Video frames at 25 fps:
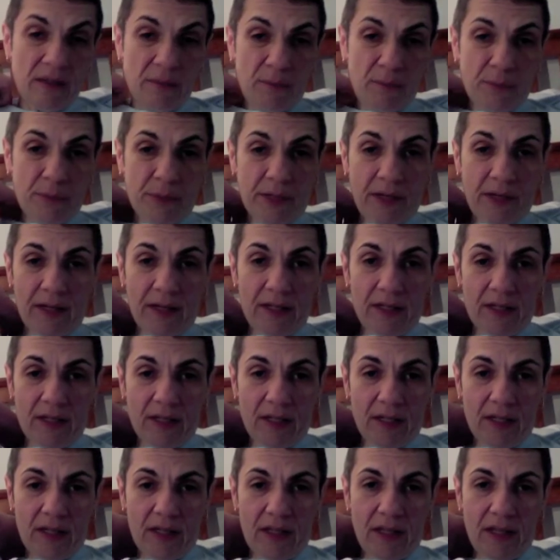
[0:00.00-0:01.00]
But
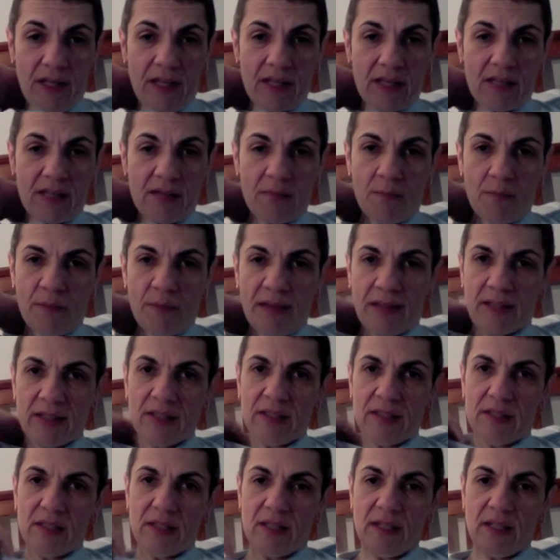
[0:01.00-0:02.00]
I think the
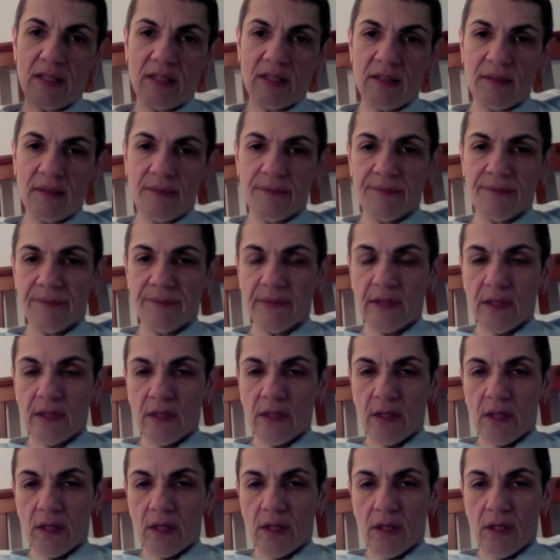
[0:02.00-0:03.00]
best thing
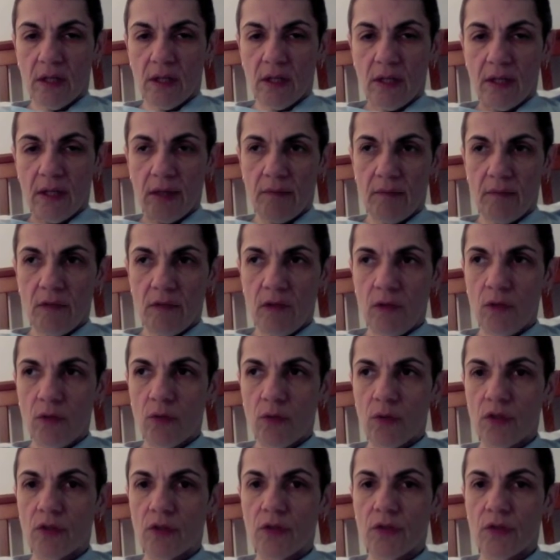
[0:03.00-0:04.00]
you
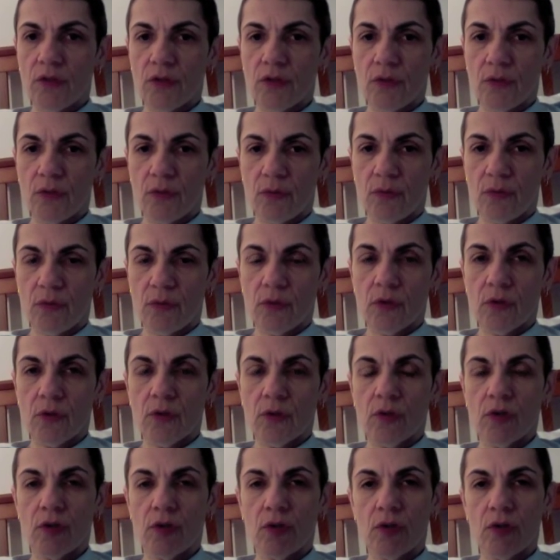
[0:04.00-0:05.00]
can do
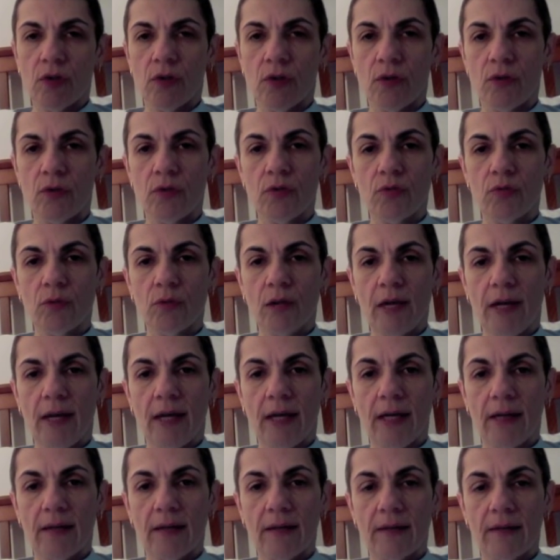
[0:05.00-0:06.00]
to lose
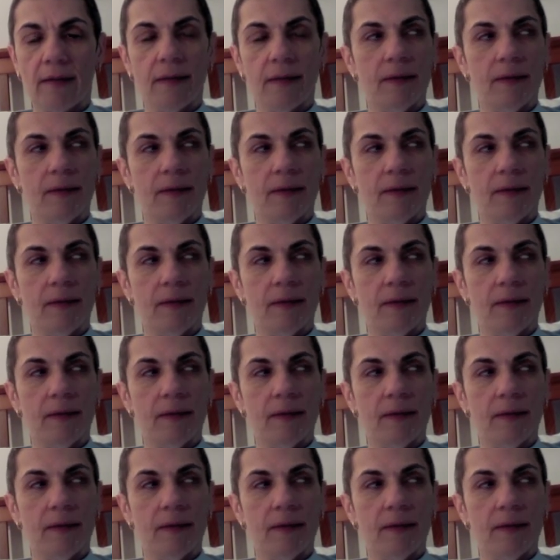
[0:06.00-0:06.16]
weight,